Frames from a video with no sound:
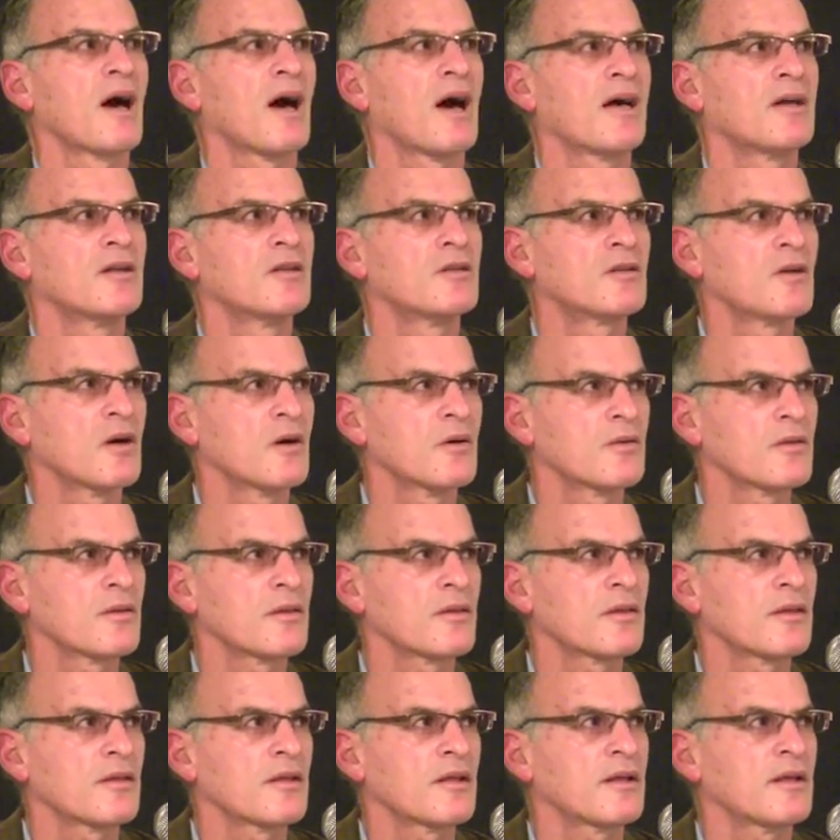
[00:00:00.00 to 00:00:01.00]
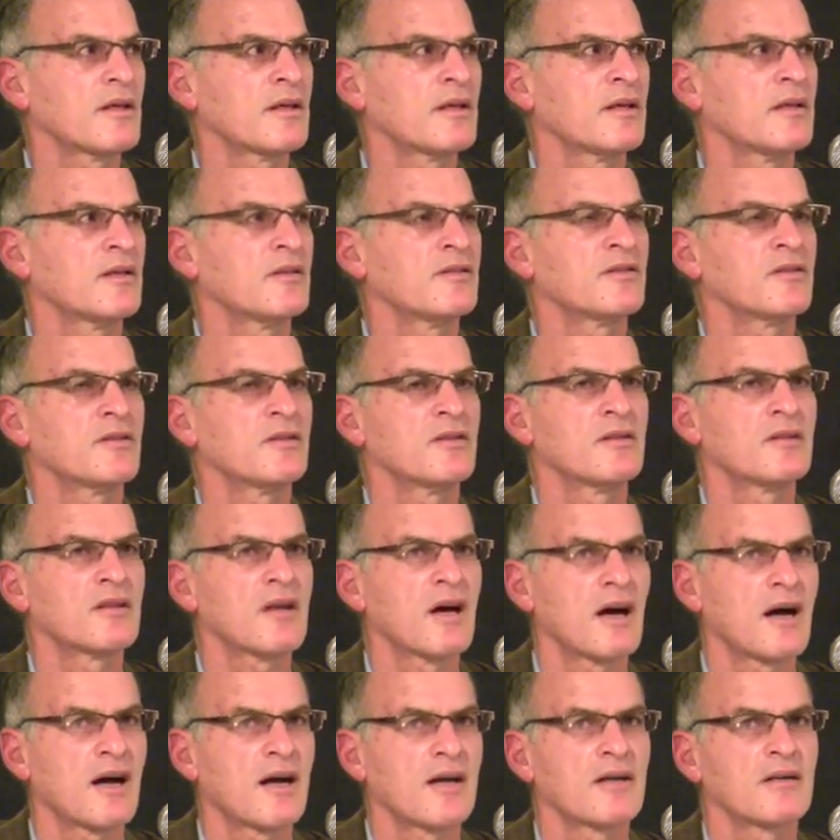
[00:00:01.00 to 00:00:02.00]
I don't think it's
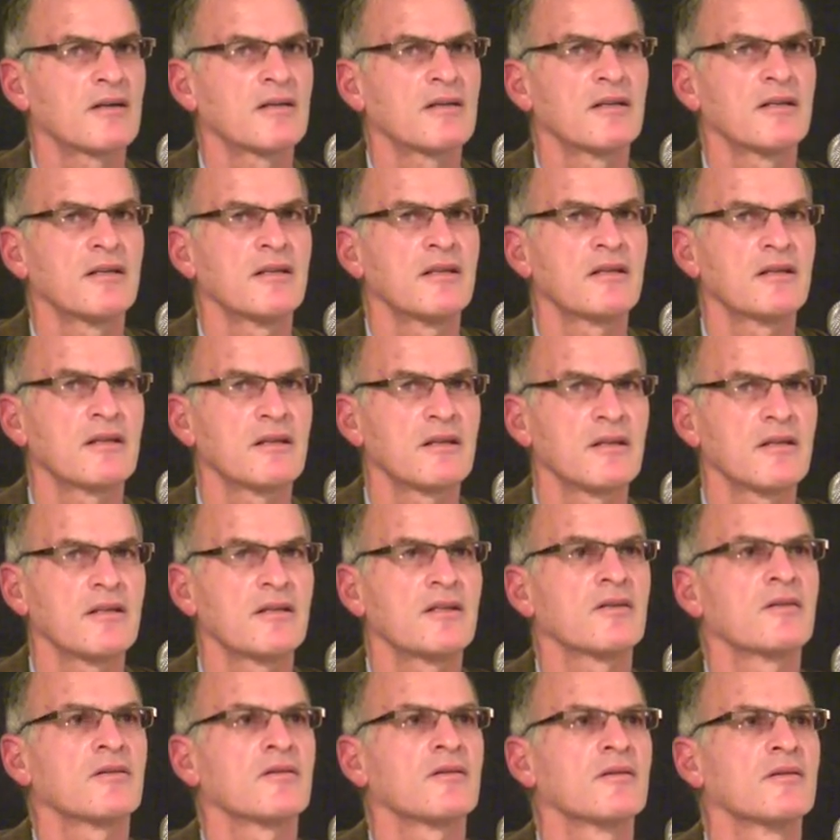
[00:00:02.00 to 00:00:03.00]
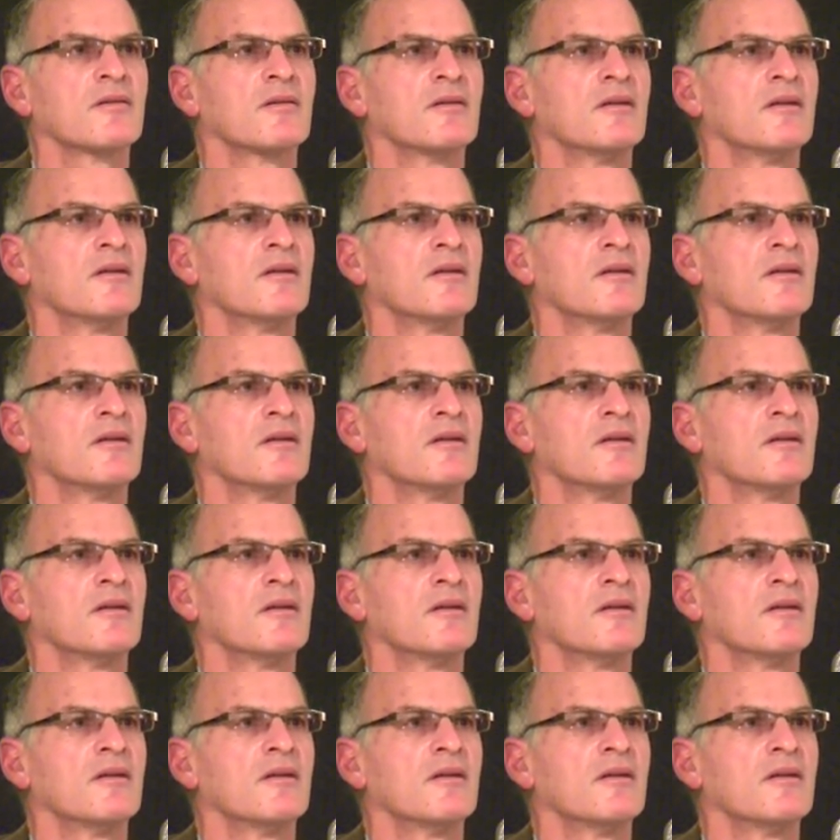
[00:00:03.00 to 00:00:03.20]
entirely clear